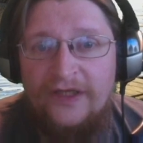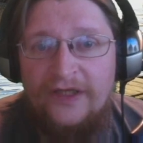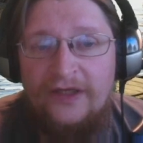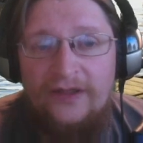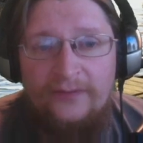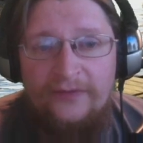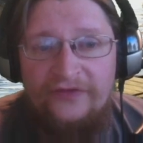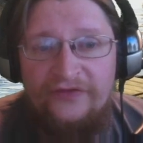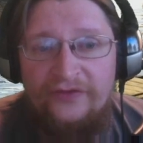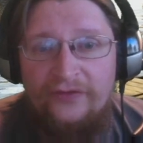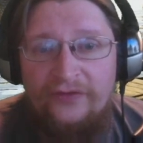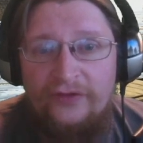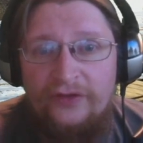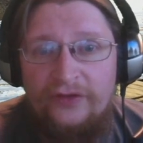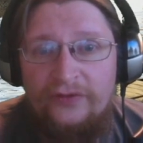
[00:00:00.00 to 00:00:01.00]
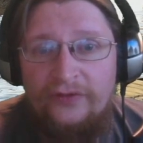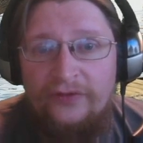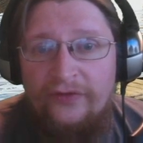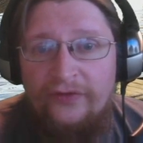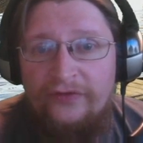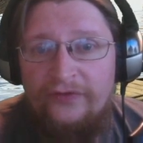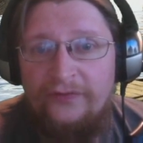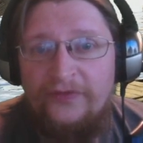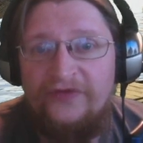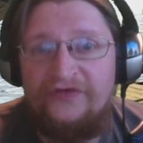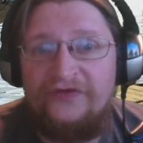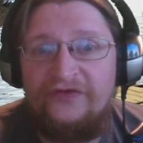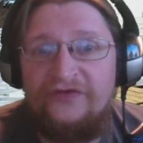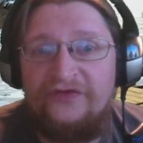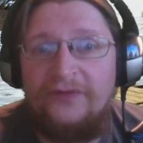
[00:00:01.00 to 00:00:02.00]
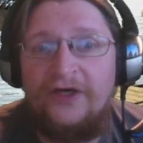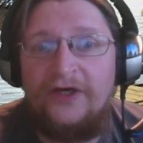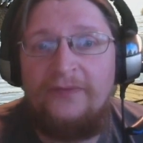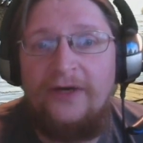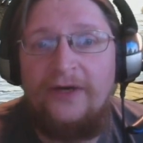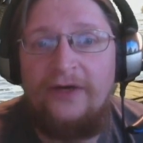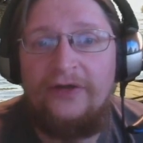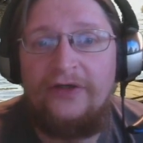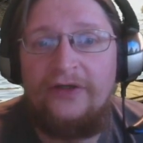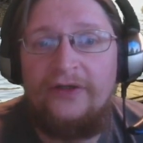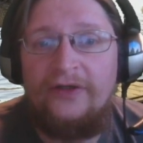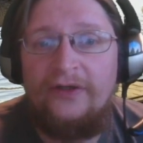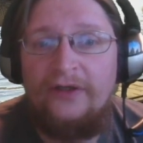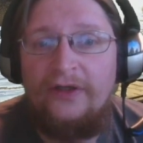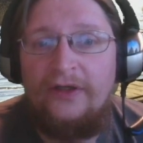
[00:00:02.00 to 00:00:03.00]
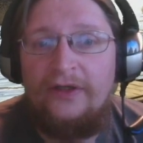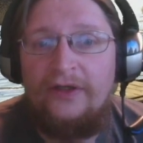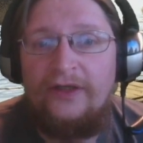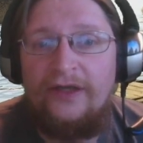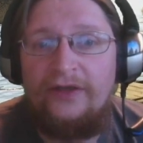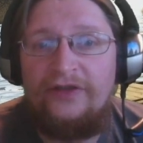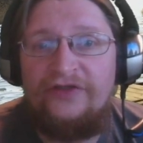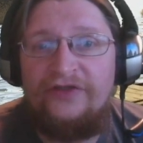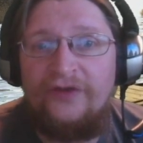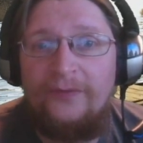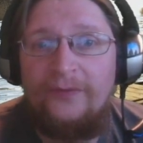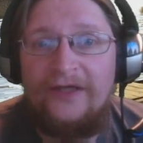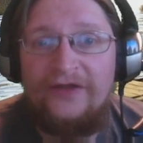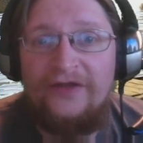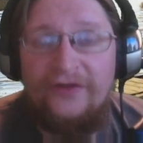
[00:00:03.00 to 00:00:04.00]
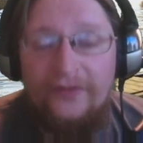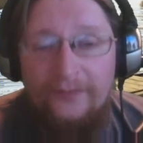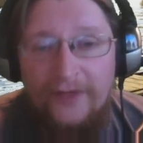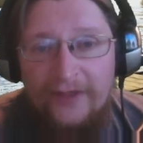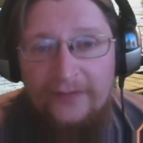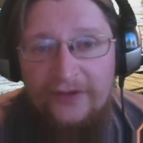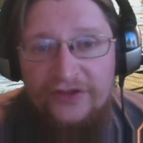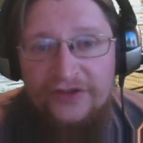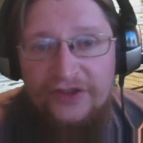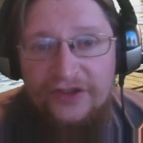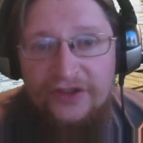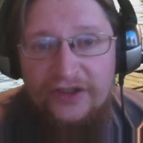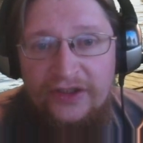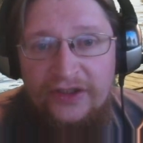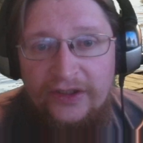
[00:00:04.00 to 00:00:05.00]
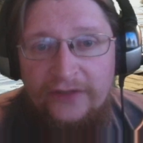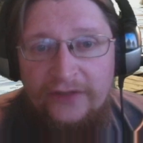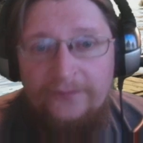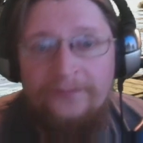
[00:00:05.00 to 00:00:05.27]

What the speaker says: a piece of oil, 3 pieces of spark powder. Now let's go back to the prime meat jerky here,